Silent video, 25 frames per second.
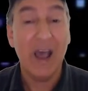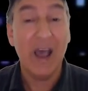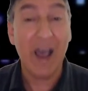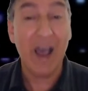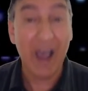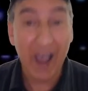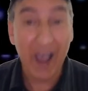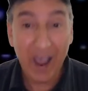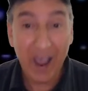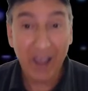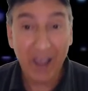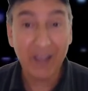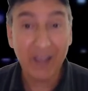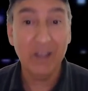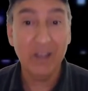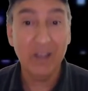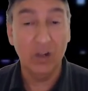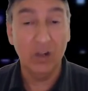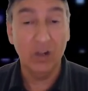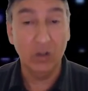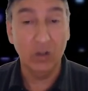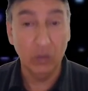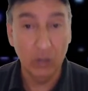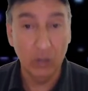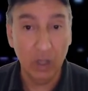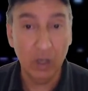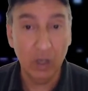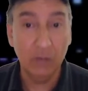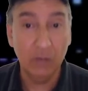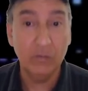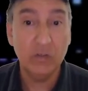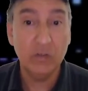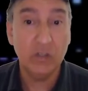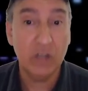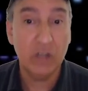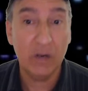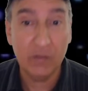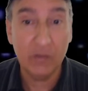I love
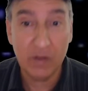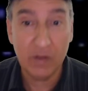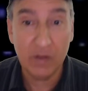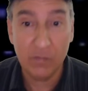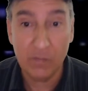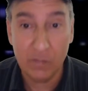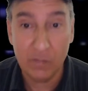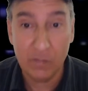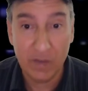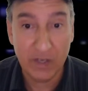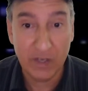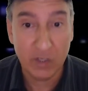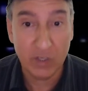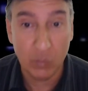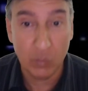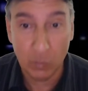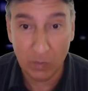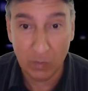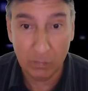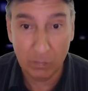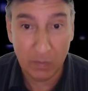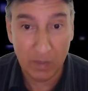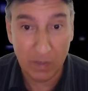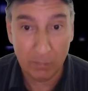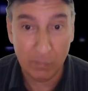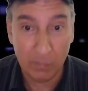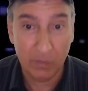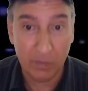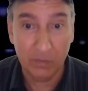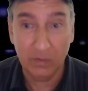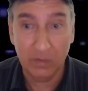sharing information with people,